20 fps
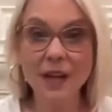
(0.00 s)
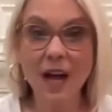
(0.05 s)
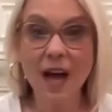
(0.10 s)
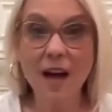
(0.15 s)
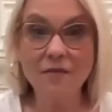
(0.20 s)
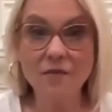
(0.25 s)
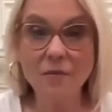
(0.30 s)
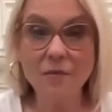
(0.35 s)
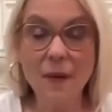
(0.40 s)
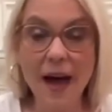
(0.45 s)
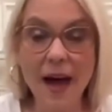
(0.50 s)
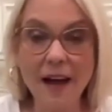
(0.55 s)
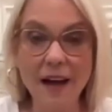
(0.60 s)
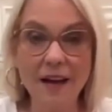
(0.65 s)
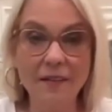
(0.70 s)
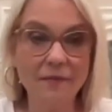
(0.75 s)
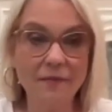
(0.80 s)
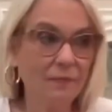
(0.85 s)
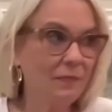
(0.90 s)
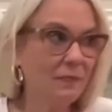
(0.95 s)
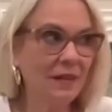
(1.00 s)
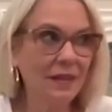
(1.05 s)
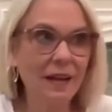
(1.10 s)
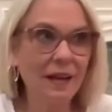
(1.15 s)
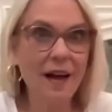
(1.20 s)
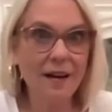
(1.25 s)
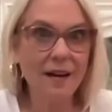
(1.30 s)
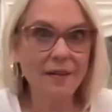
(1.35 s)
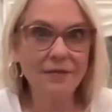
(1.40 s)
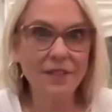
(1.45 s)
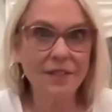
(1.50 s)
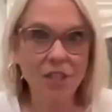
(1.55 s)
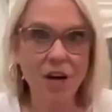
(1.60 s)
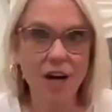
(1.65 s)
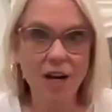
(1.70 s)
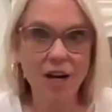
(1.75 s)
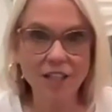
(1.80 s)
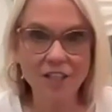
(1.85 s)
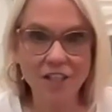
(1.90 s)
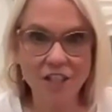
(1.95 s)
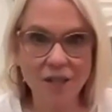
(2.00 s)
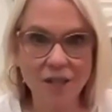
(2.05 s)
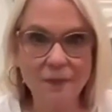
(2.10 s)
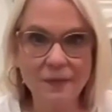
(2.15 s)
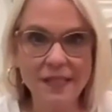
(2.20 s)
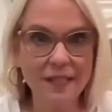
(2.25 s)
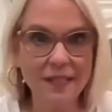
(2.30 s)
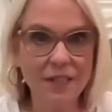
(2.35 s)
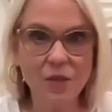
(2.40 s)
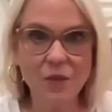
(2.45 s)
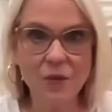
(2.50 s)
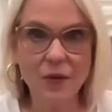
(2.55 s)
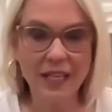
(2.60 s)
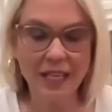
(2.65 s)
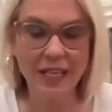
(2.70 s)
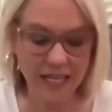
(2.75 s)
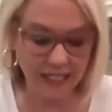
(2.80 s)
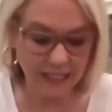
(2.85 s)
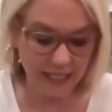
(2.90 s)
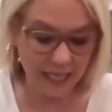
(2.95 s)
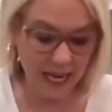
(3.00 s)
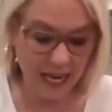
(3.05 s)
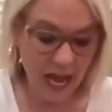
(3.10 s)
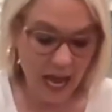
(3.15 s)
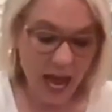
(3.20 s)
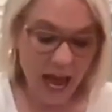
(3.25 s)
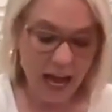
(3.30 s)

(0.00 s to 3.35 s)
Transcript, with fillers: off the back of of uh, the chocolate chips. It's quick and easy.